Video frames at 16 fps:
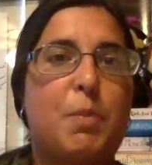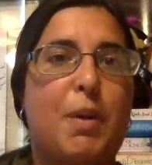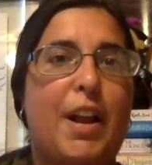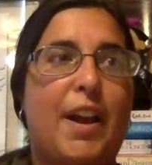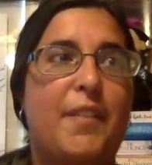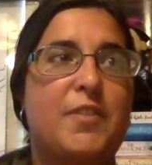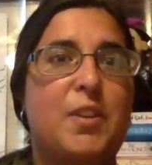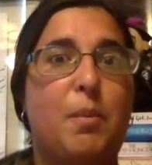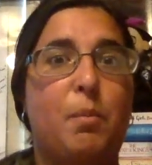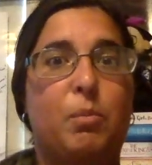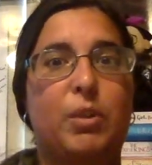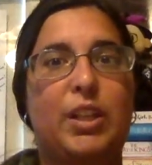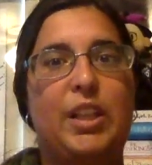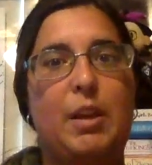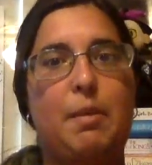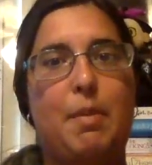But I have some
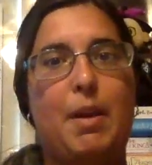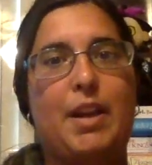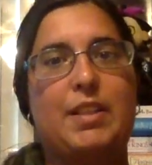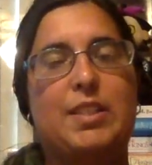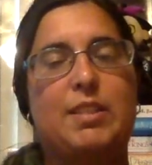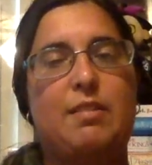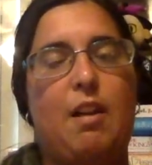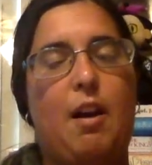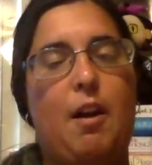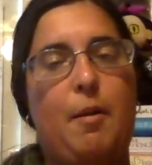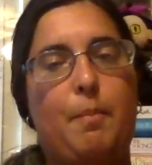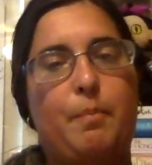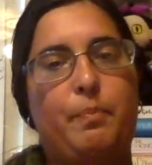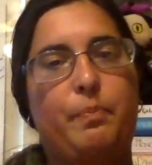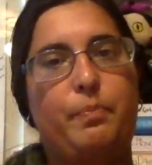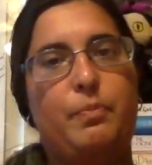really bad
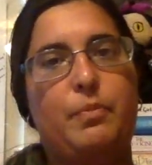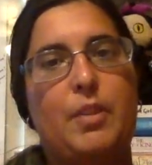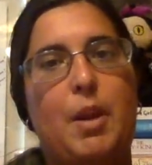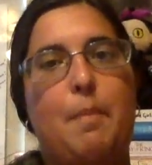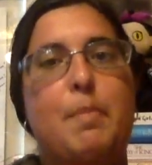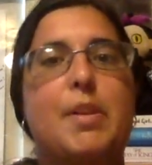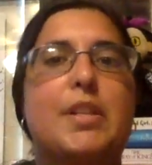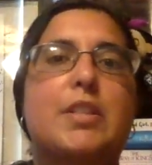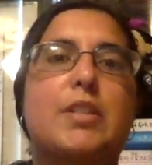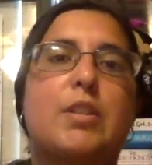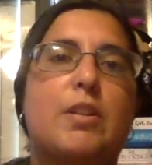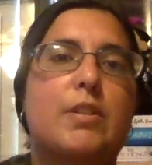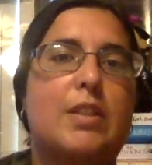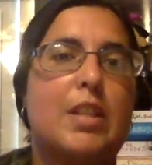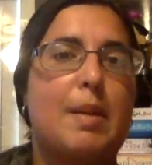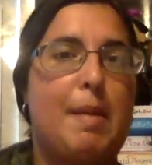
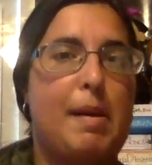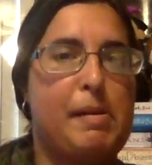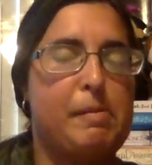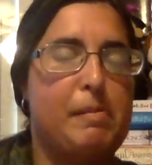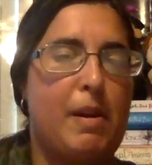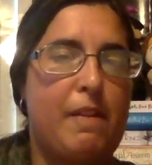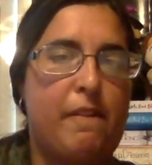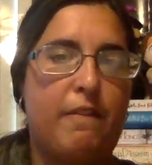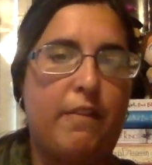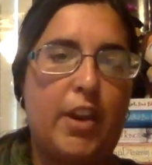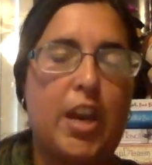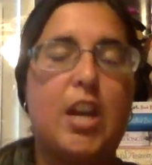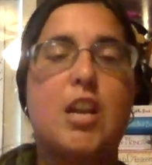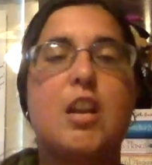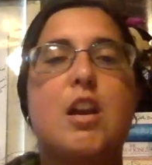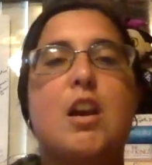blisters on the bottom of my
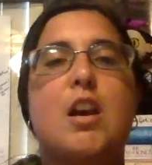feet,